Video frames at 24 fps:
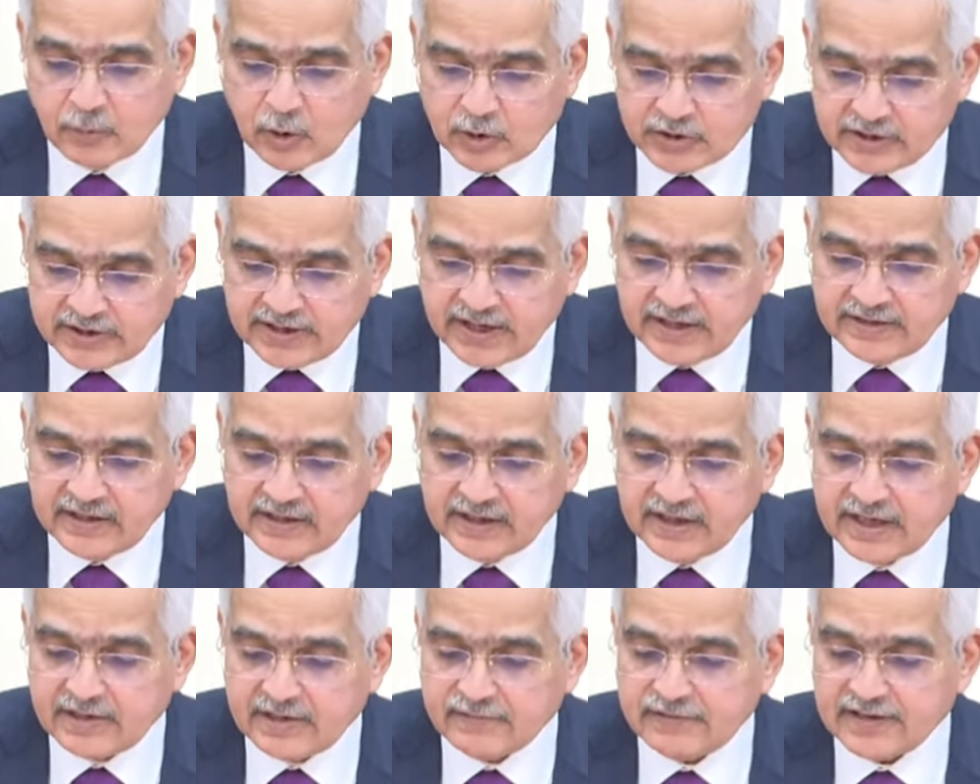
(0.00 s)

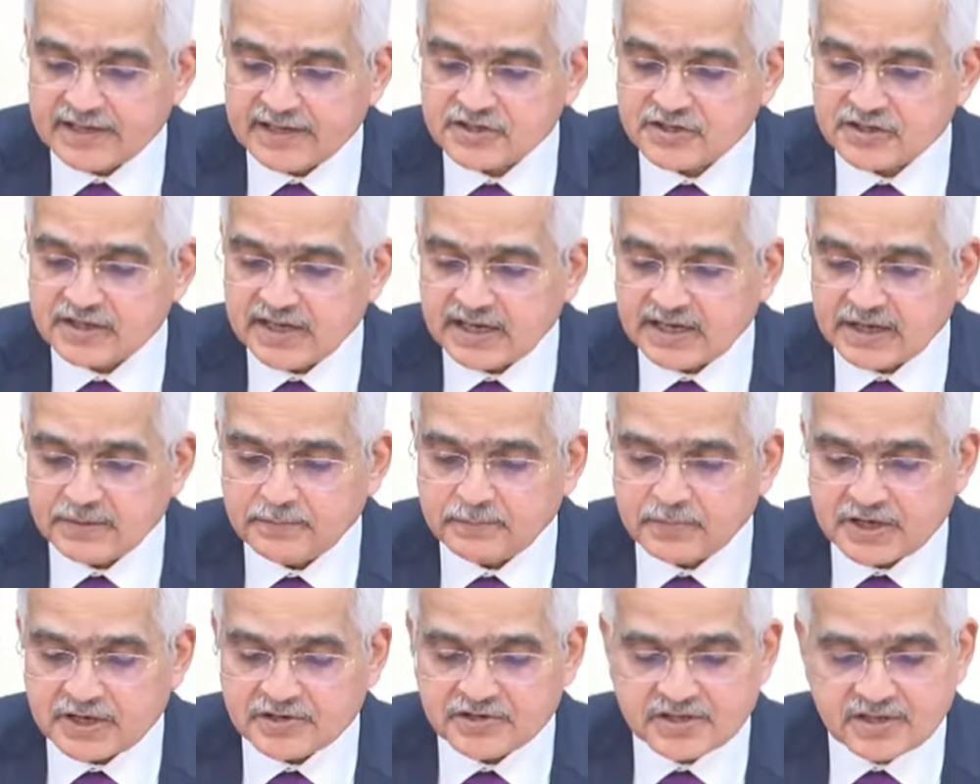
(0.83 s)
moderating
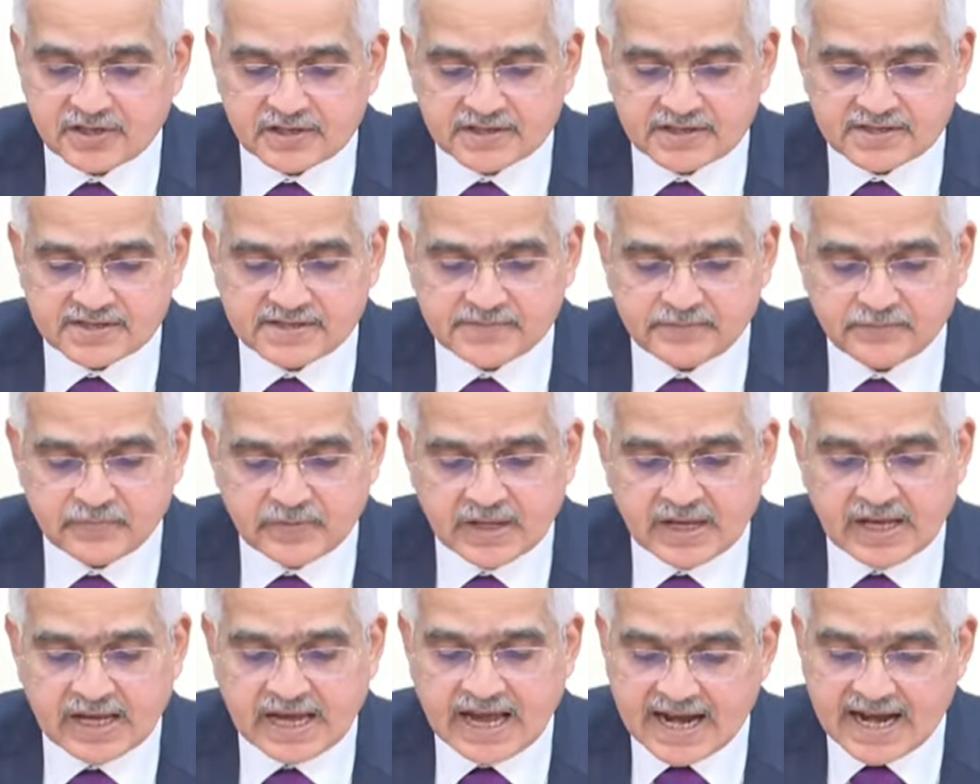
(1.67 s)
inflationary pressures
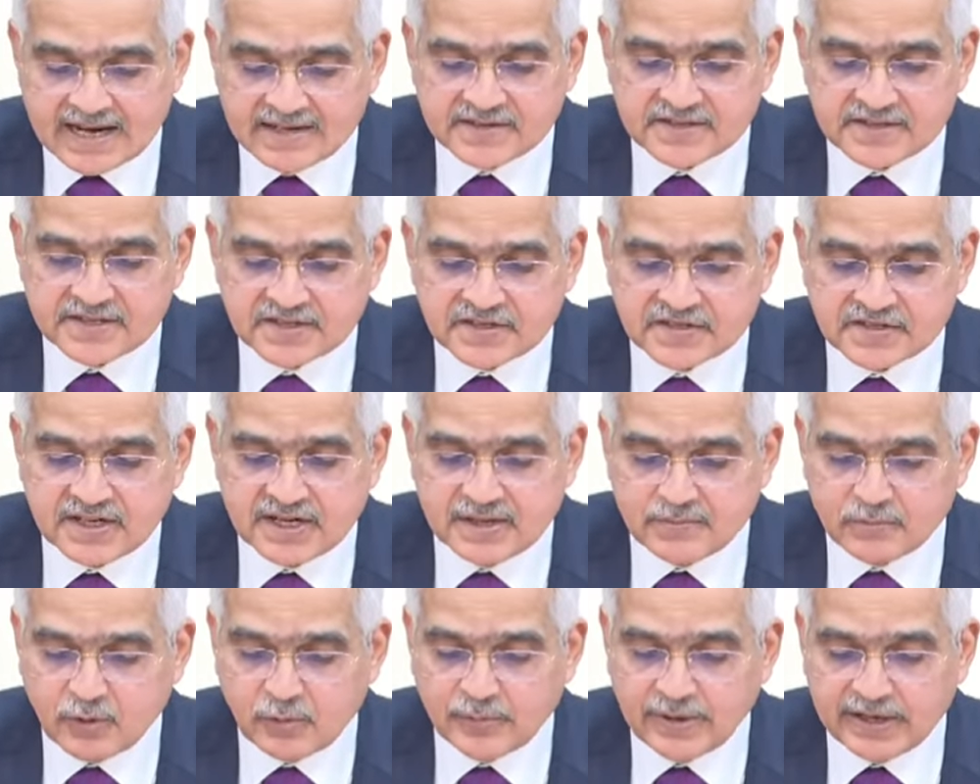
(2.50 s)
and
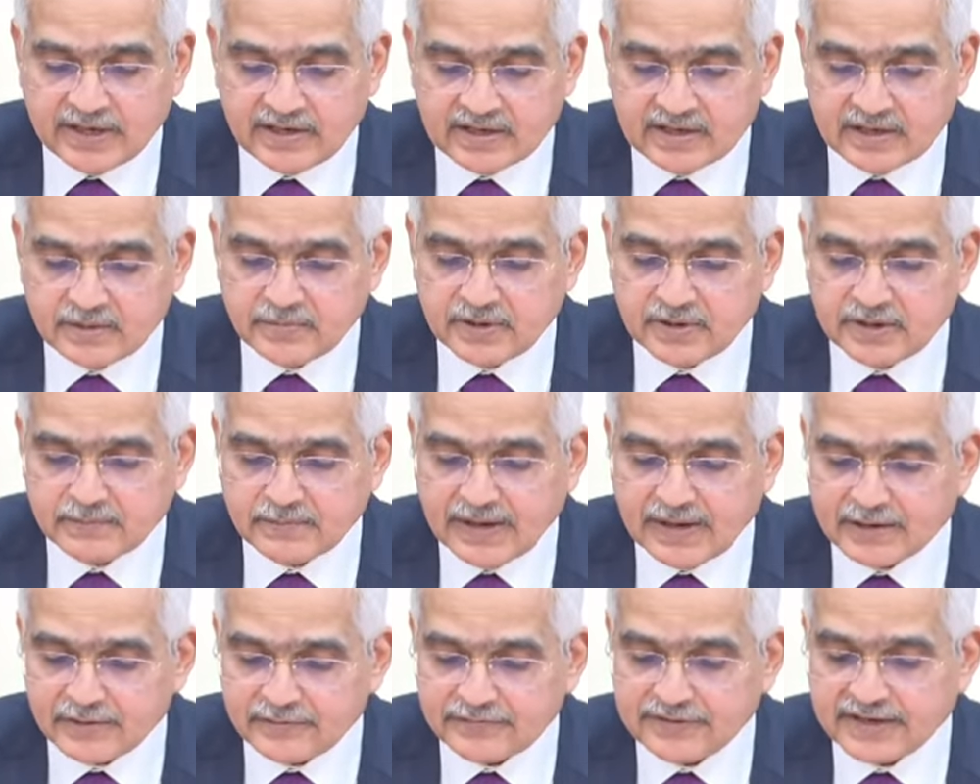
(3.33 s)
sustained momentum
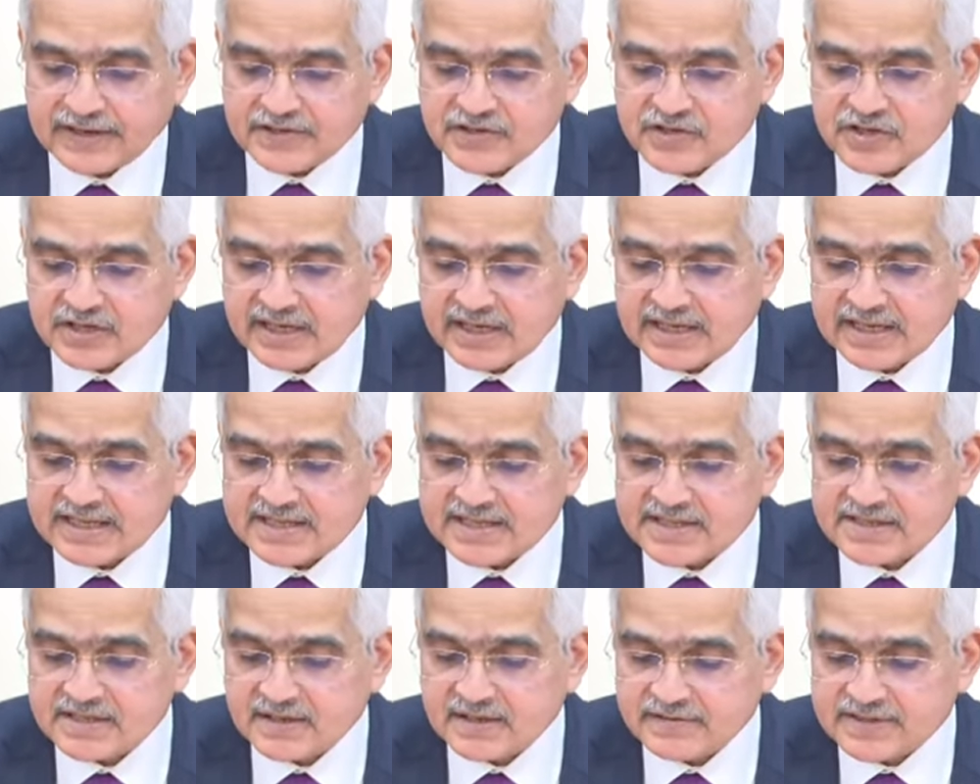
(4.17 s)
in
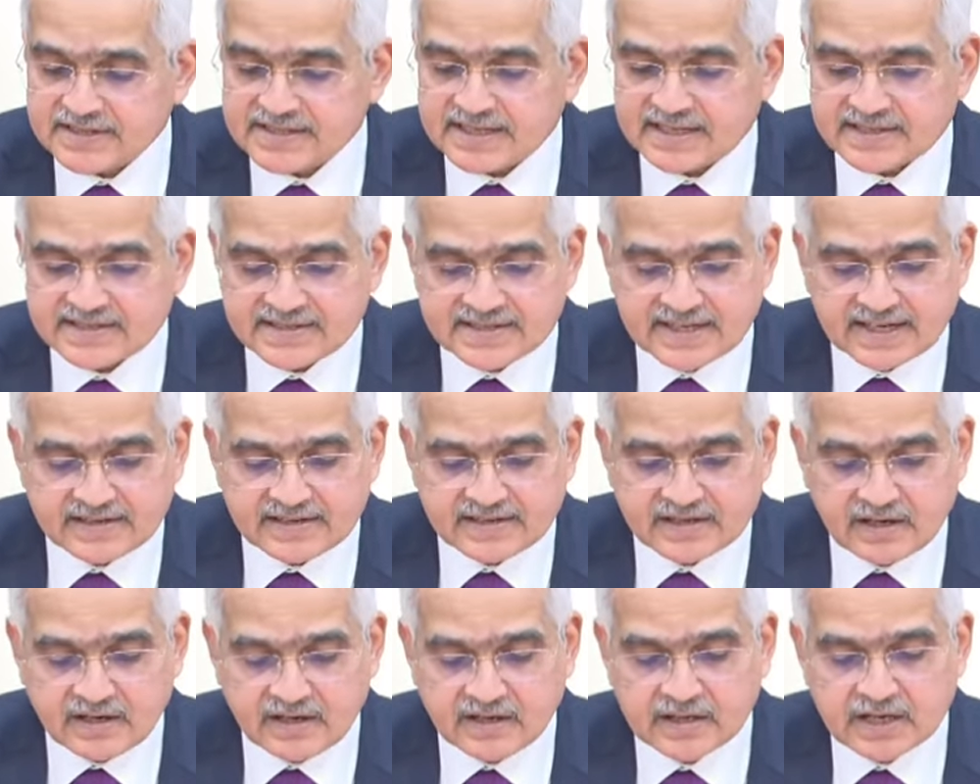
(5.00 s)
manufacturing and services
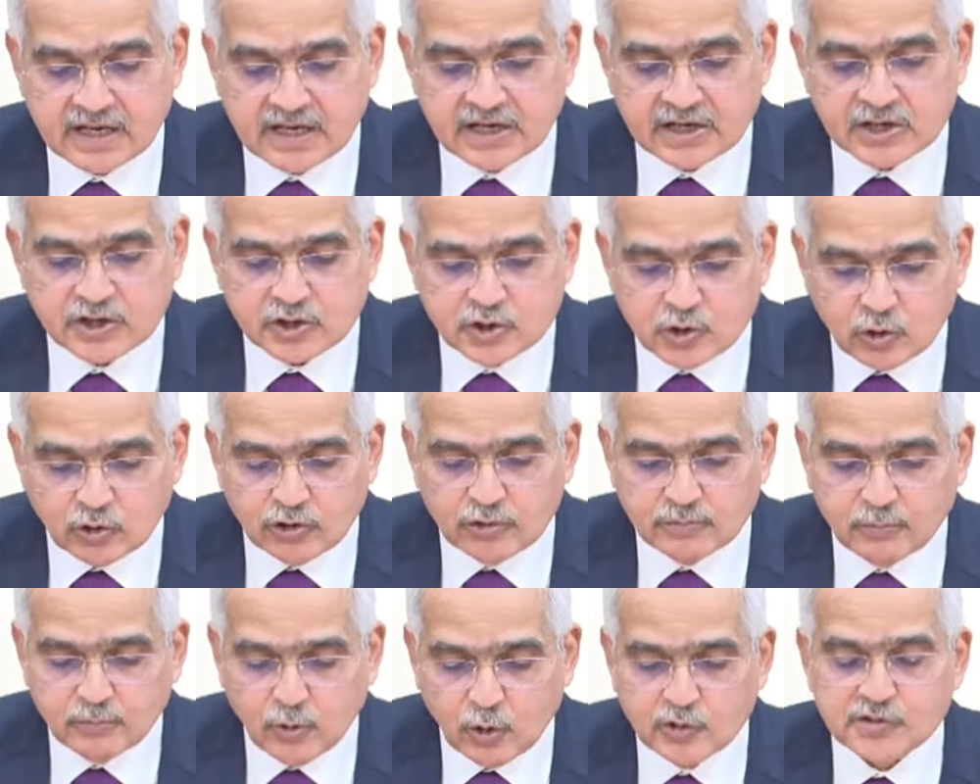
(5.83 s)
sector
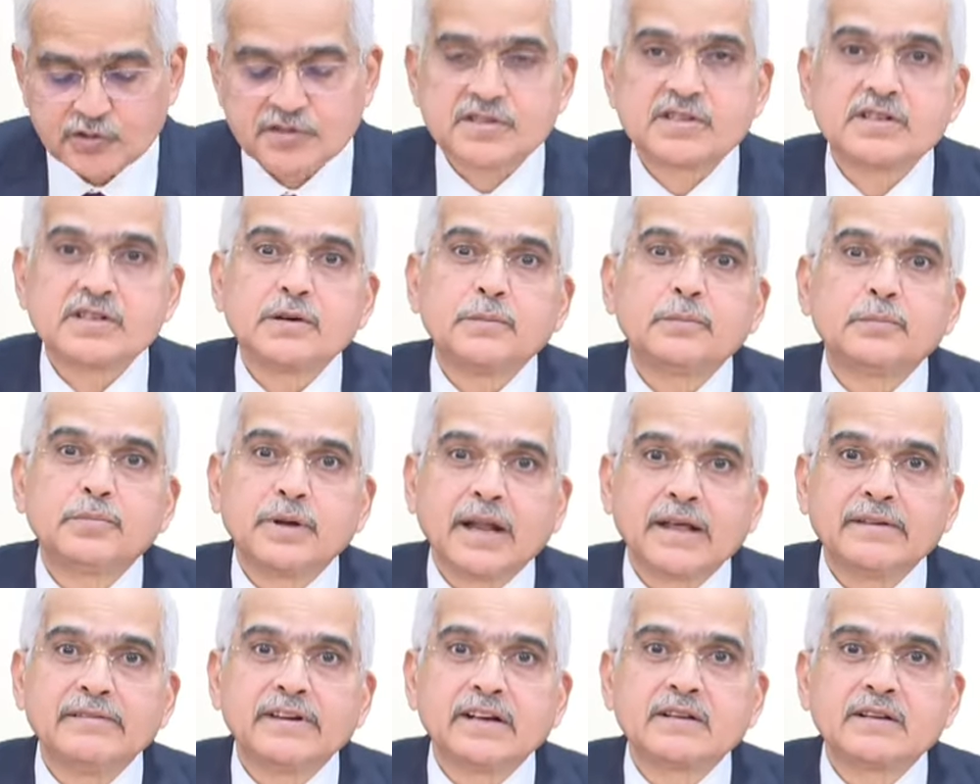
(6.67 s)
should boost
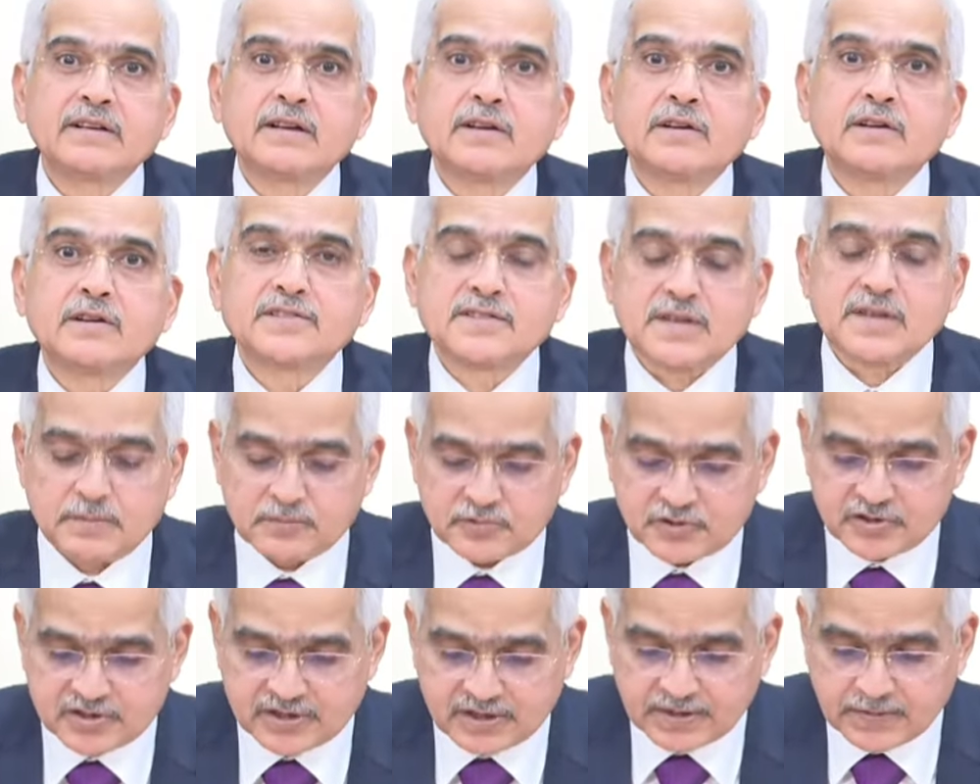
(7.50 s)
private
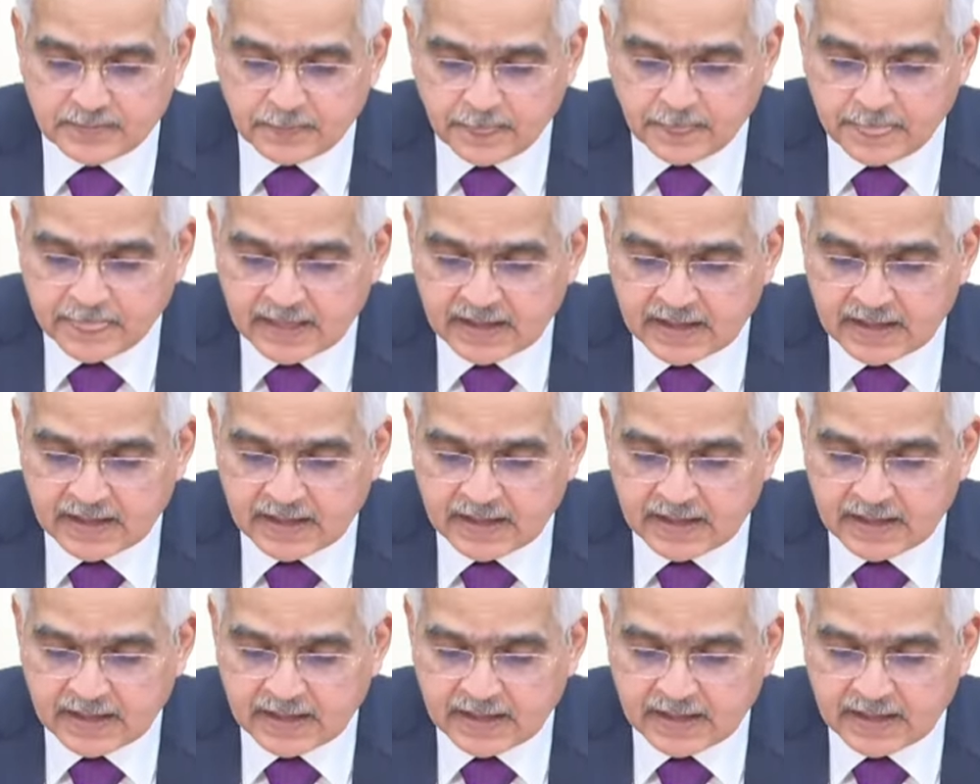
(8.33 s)
consumption.